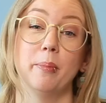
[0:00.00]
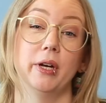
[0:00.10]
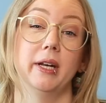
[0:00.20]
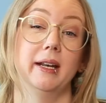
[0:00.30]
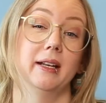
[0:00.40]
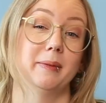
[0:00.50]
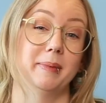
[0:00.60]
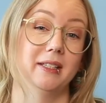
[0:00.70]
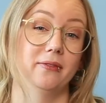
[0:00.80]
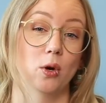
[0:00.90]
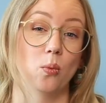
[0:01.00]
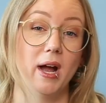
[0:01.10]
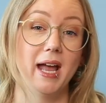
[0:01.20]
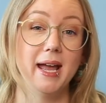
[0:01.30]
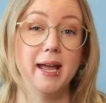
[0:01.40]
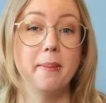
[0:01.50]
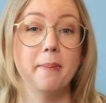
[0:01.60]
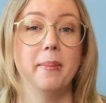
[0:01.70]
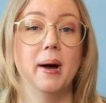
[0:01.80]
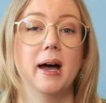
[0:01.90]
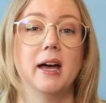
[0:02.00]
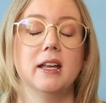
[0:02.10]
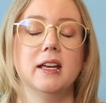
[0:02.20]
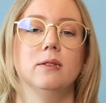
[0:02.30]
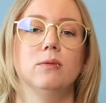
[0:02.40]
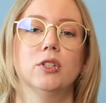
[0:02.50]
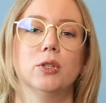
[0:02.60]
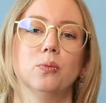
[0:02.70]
to put it in a specific way, but it's